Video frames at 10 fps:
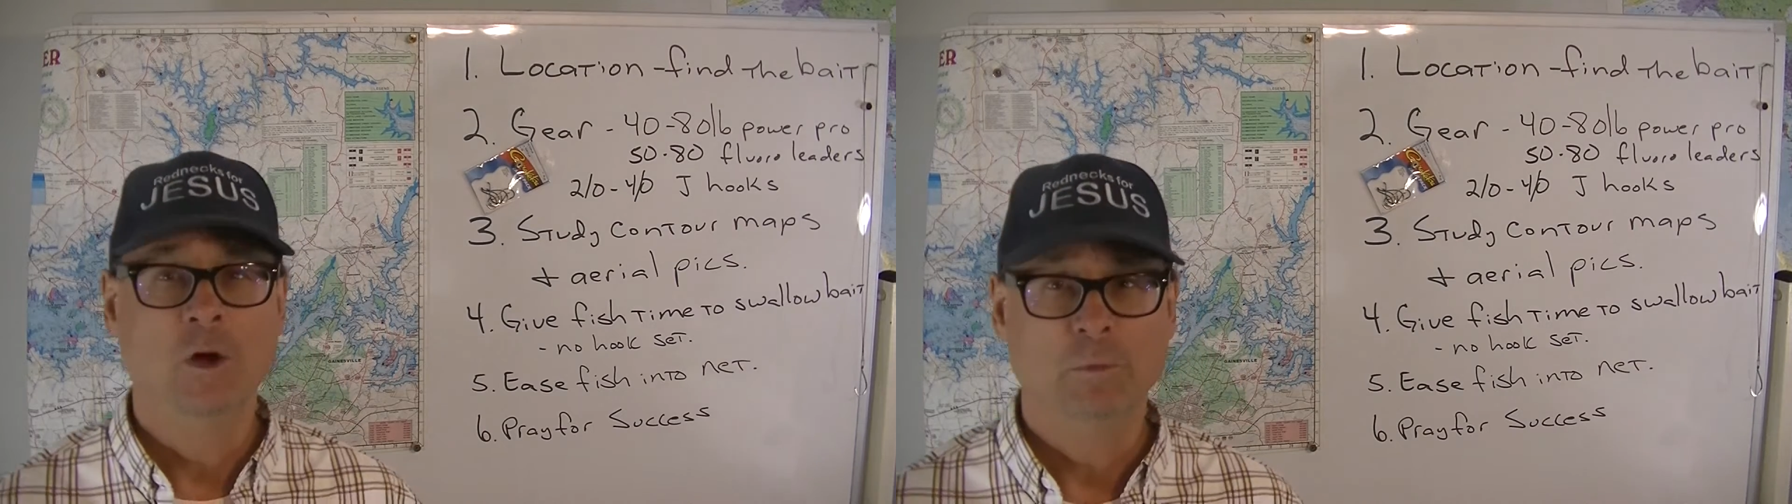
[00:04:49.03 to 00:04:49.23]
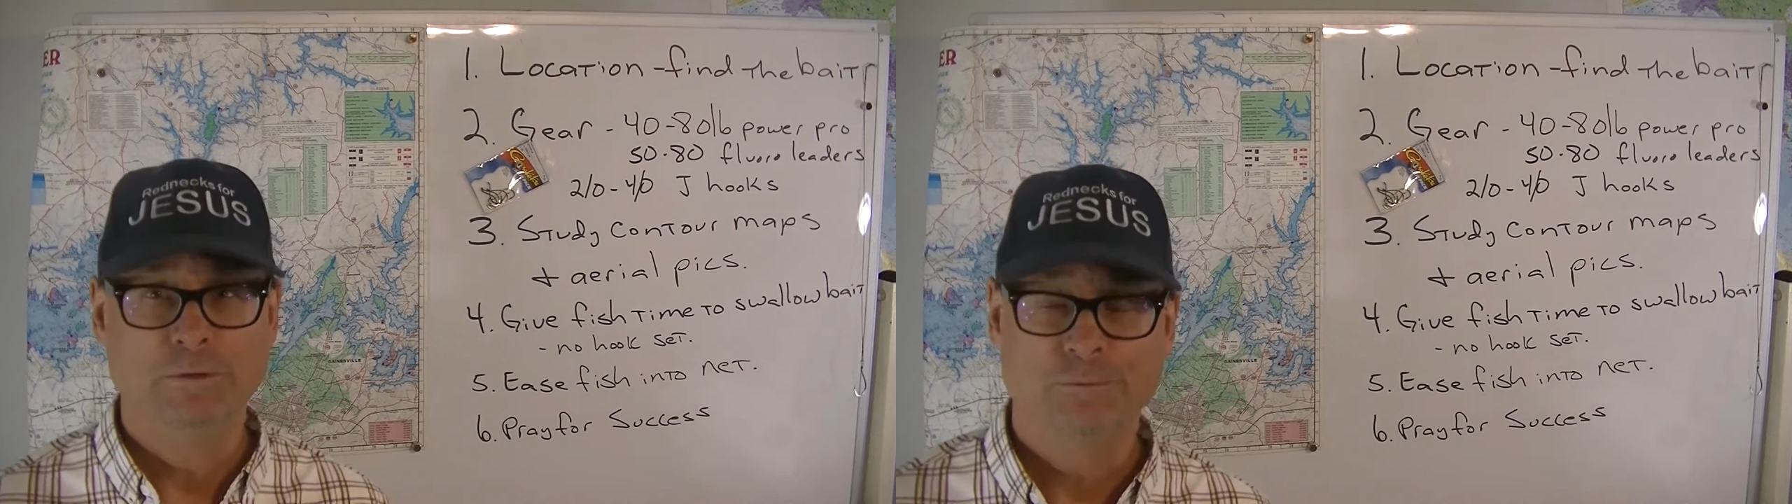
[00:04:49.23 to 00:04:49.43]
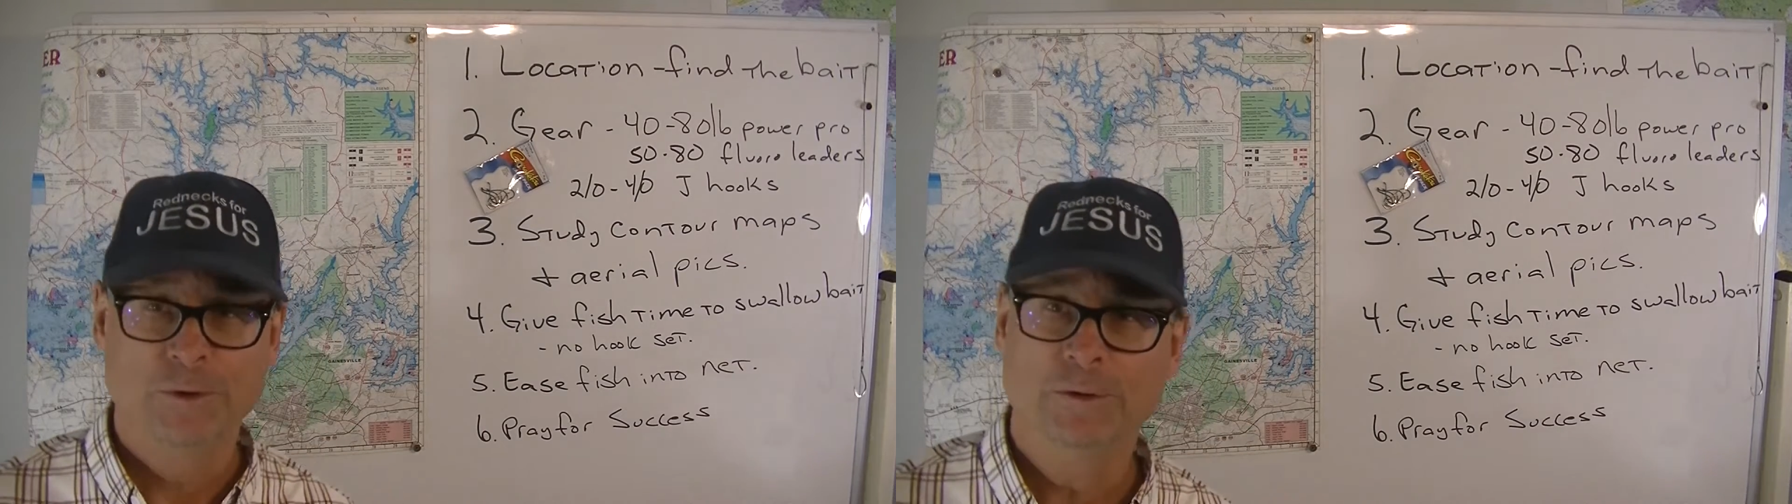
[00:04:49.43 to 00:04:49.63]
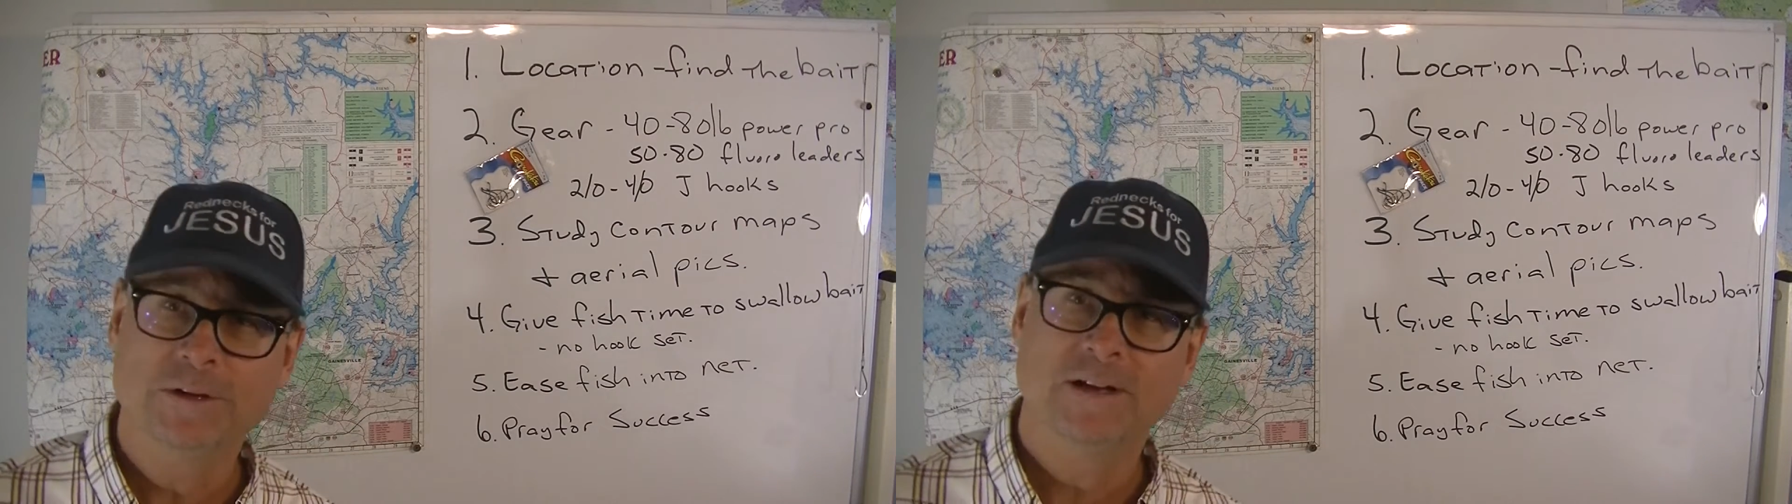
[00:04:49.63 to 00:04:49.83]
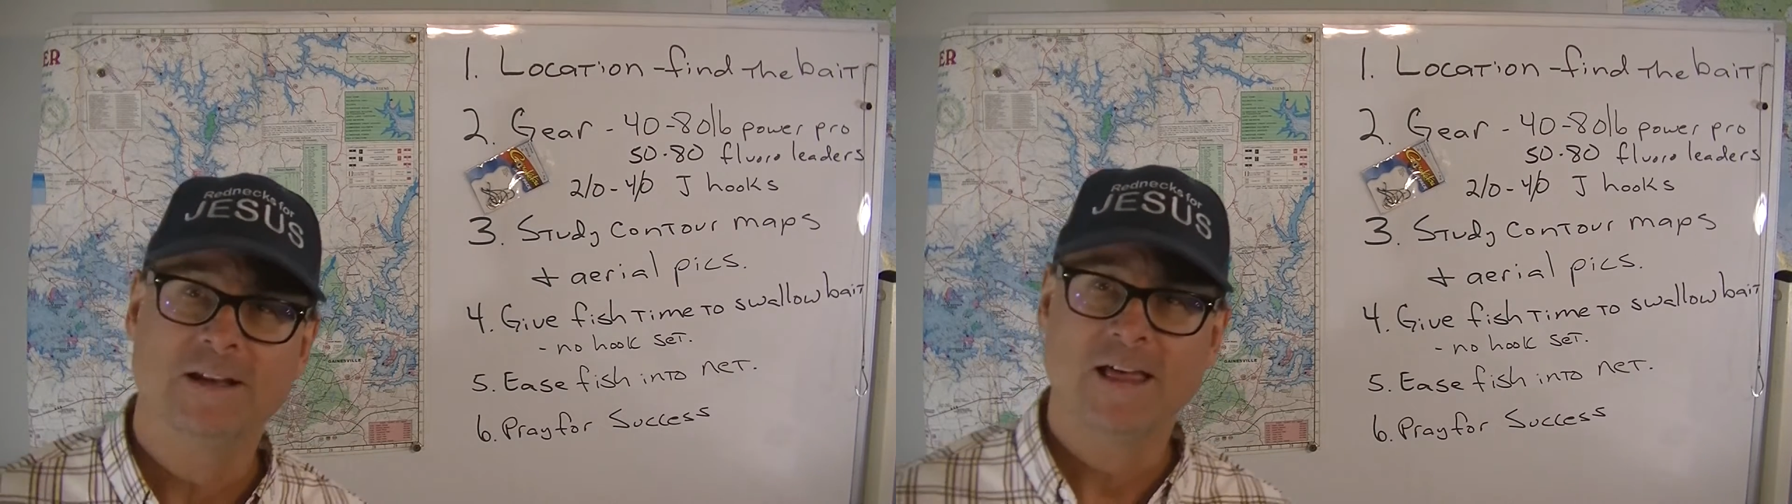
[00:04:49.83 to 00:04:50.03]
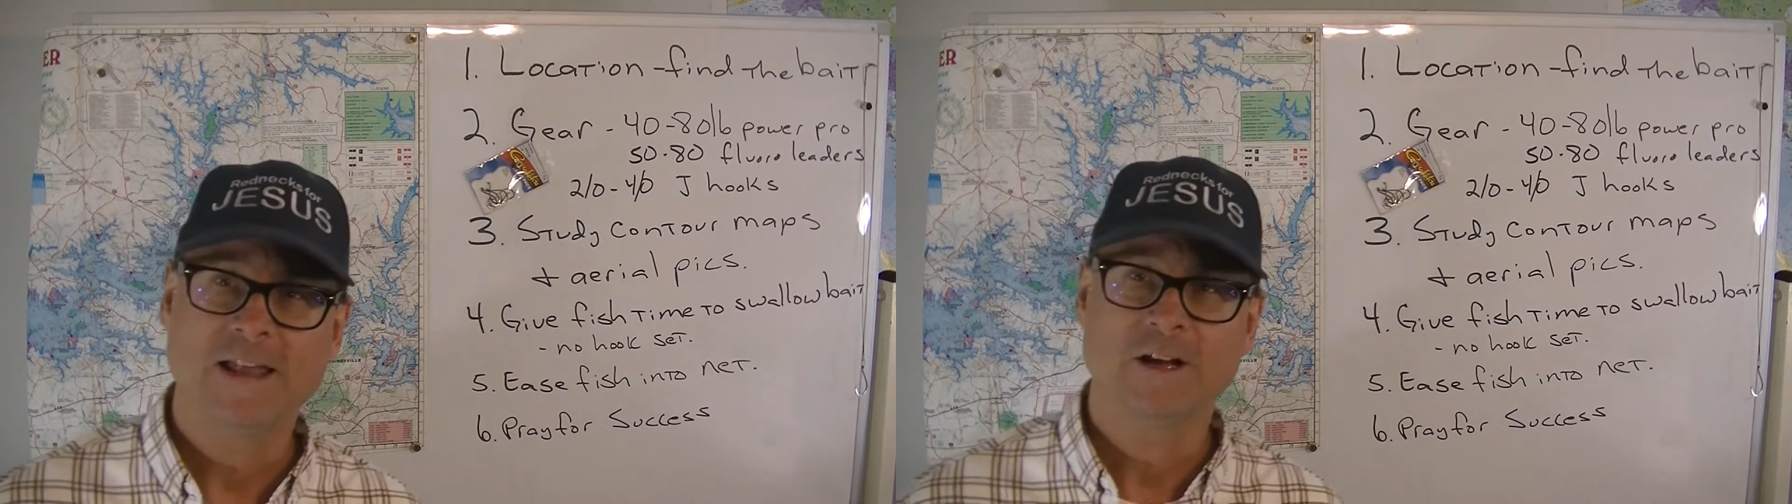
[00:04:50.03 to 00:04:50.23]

We've reeled in a lot